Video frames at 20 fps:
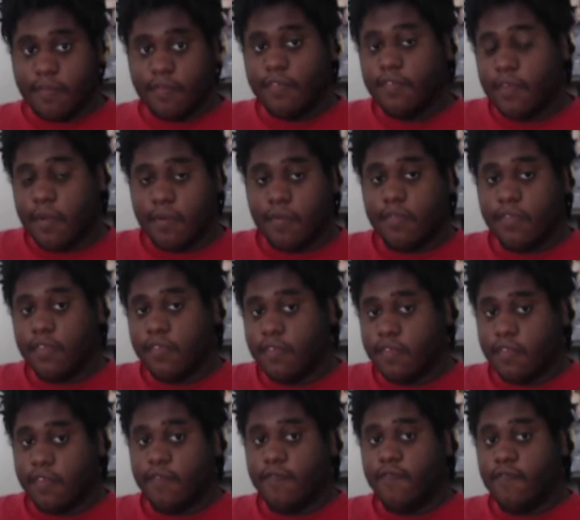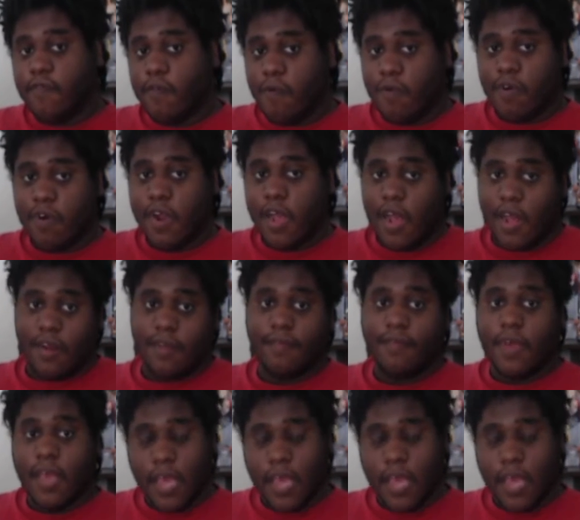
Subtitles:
So this is a 4 out of